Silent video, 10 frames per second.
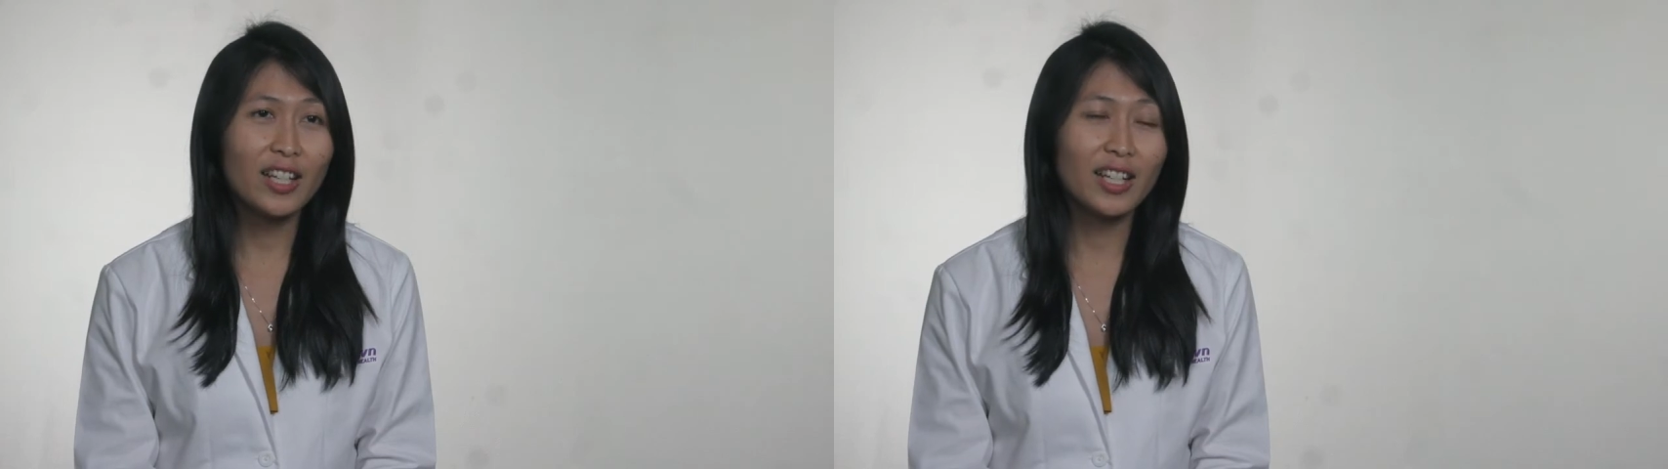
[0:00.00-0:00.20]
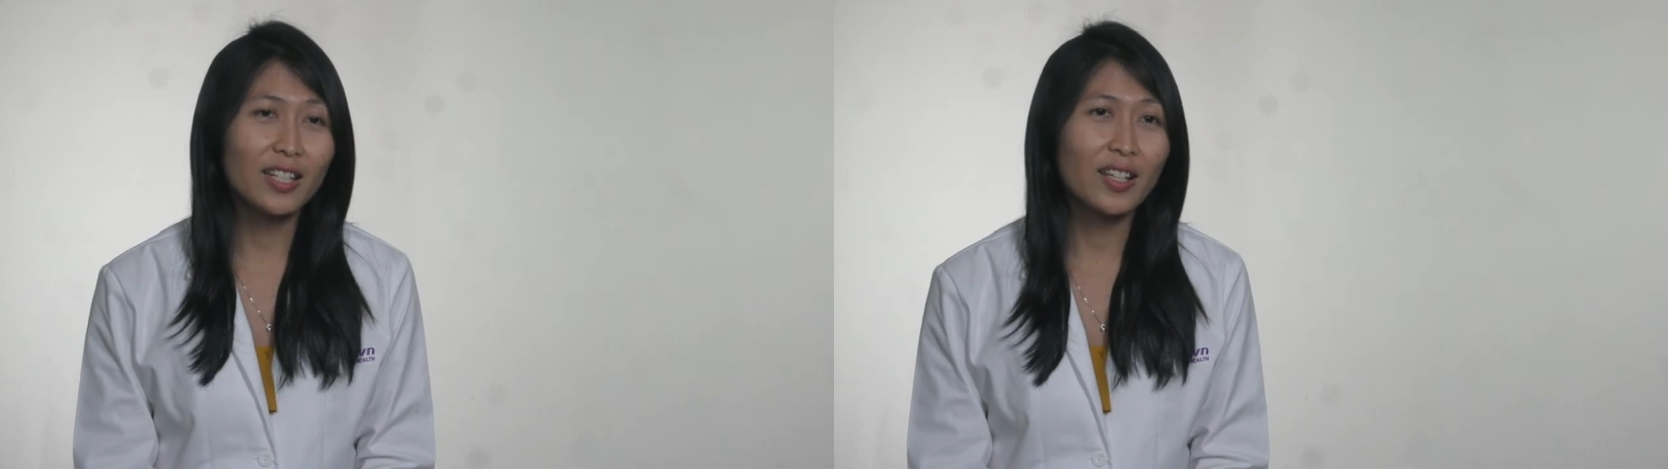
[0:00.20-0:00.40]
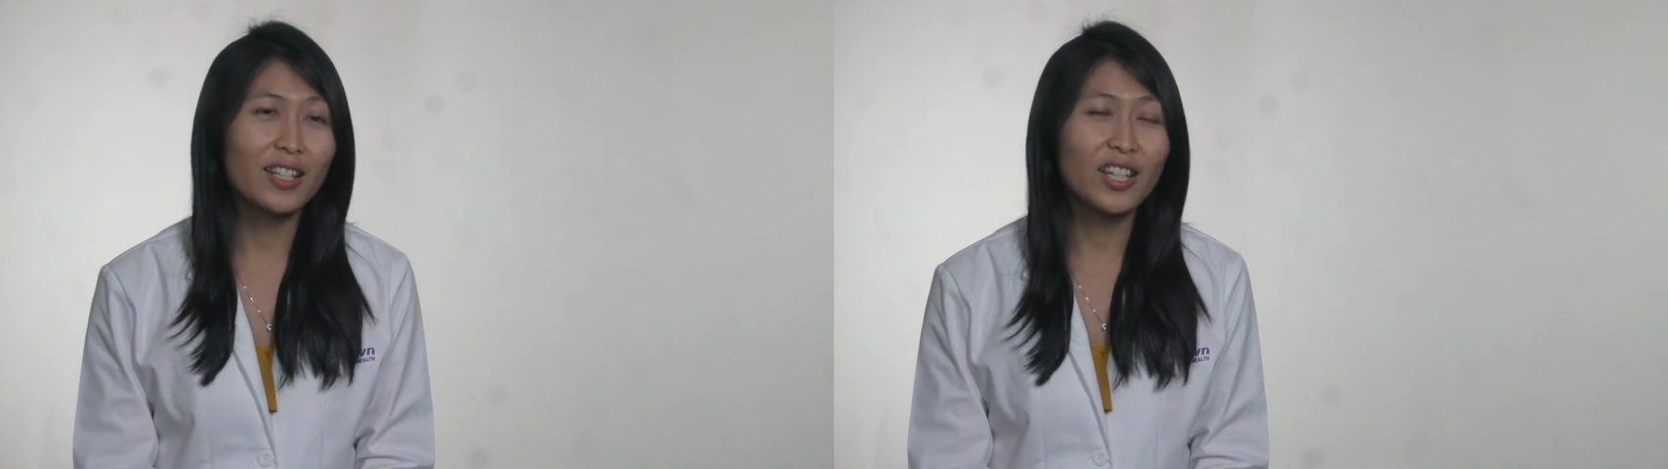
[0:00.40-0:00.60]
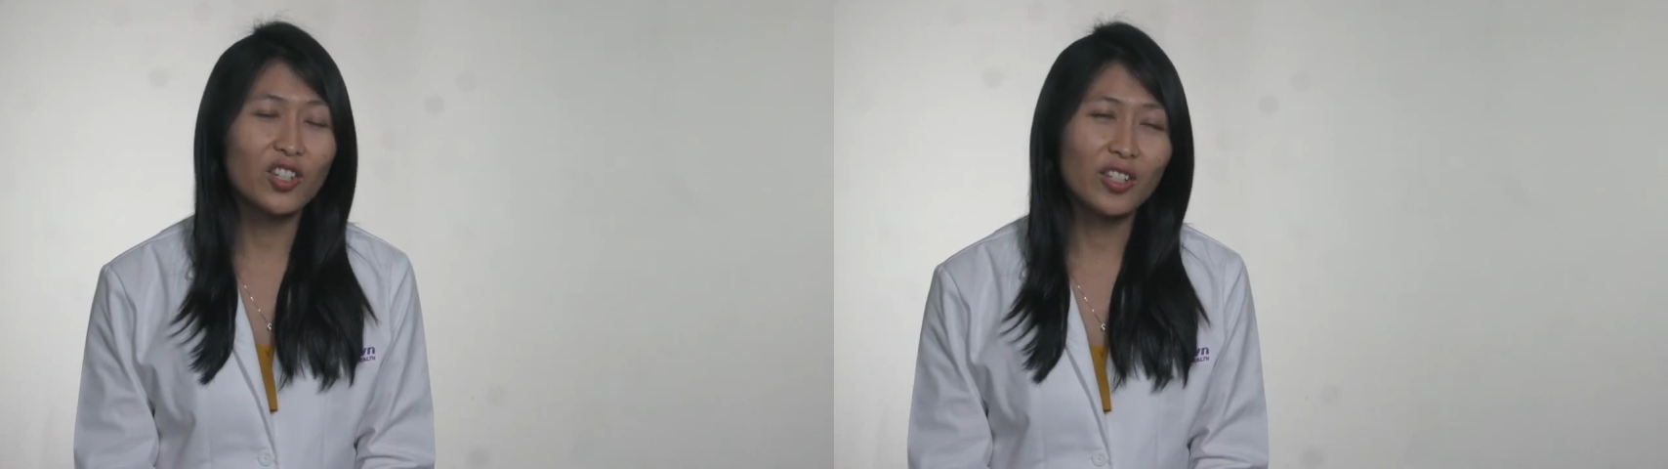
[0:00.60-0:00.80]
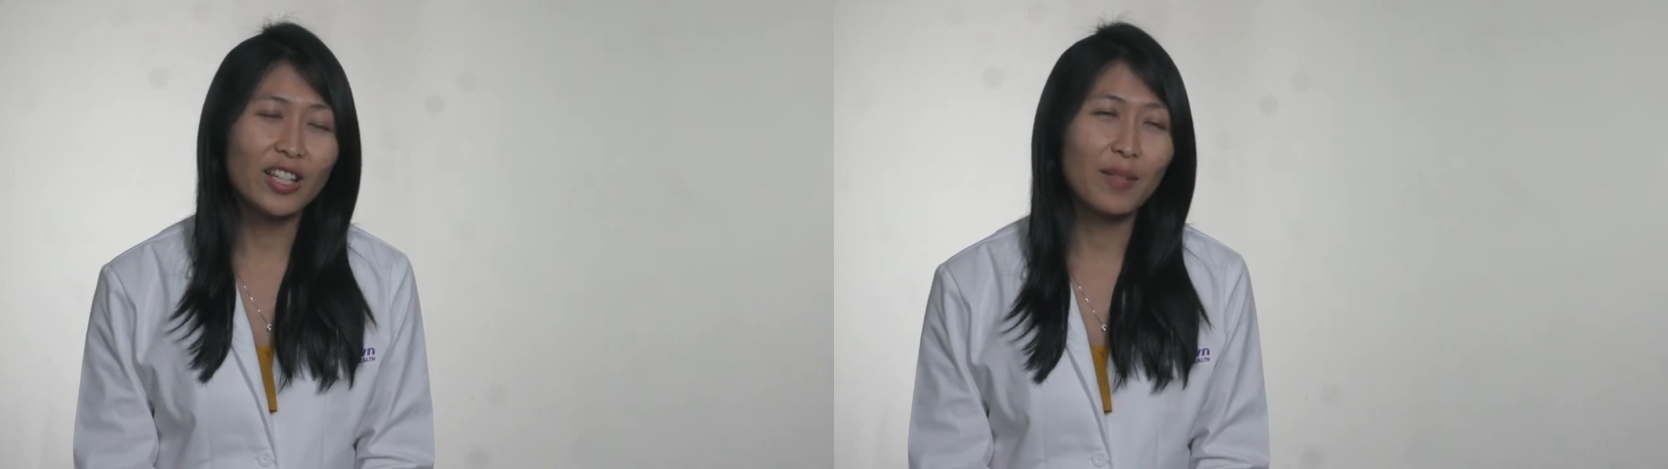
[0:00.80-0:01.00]
it's
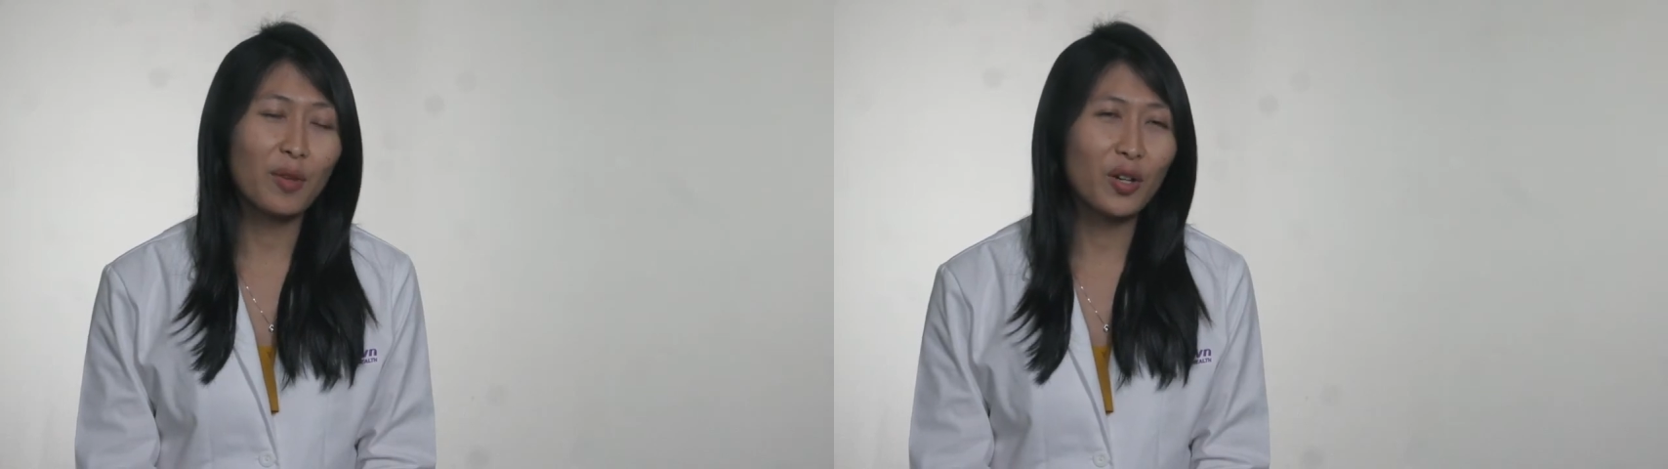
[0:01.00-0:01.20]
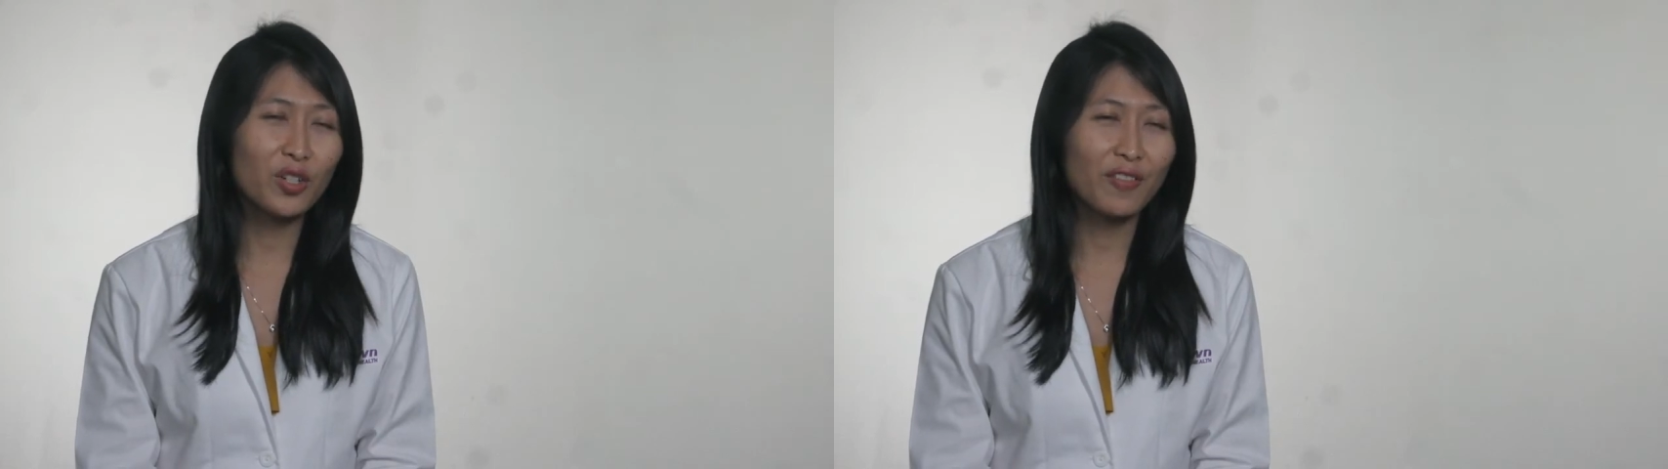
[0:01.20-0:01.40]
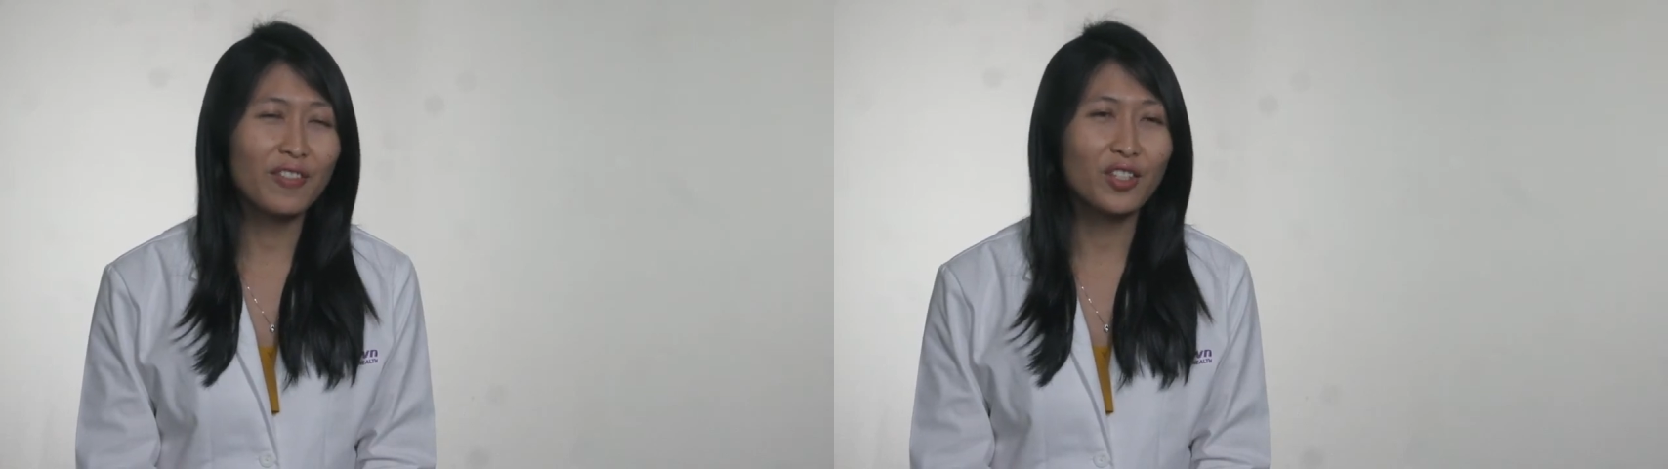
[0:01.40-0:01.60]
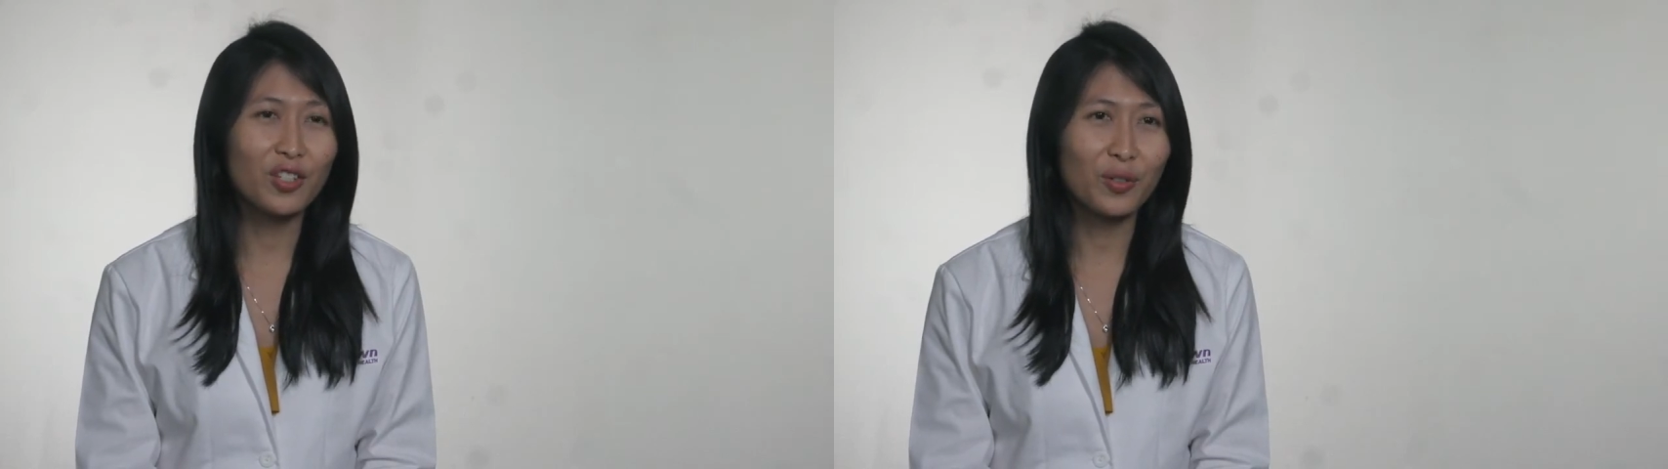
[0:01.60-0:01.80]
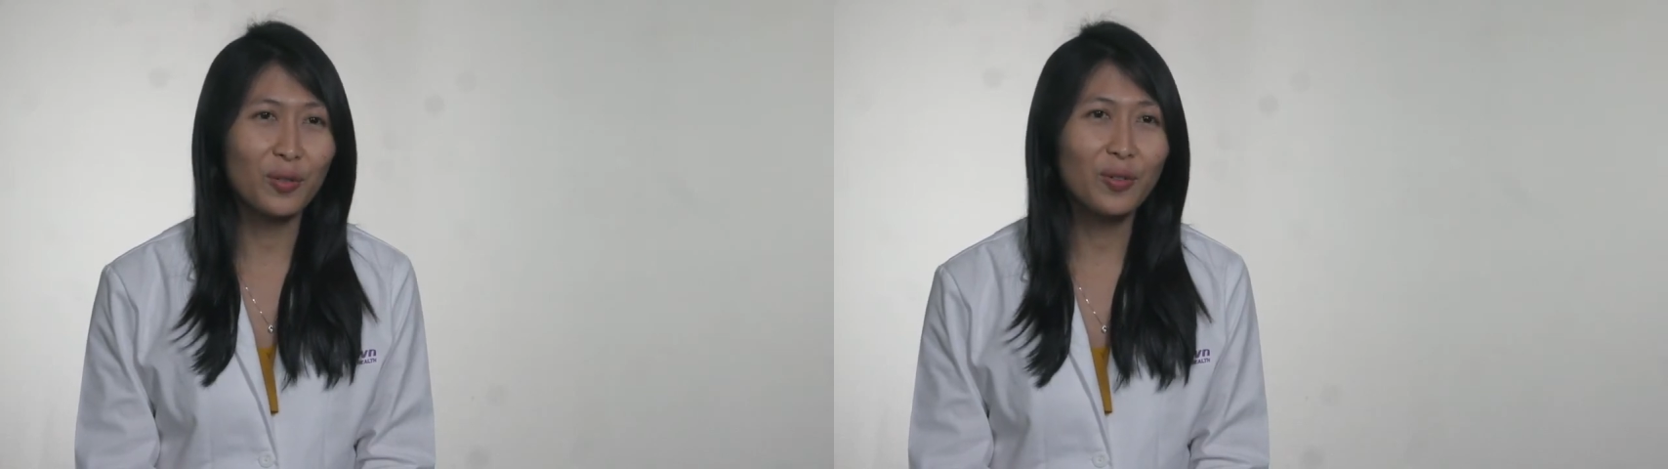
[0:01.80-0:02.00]
essentially the marriage of the
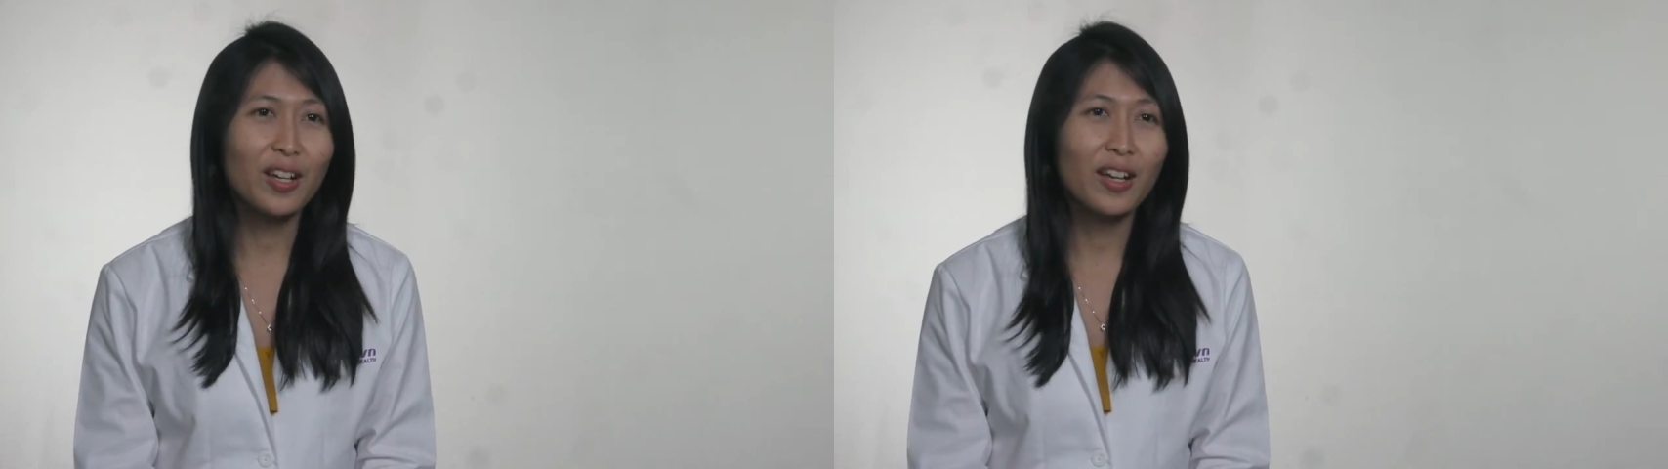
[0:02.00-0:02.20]
two.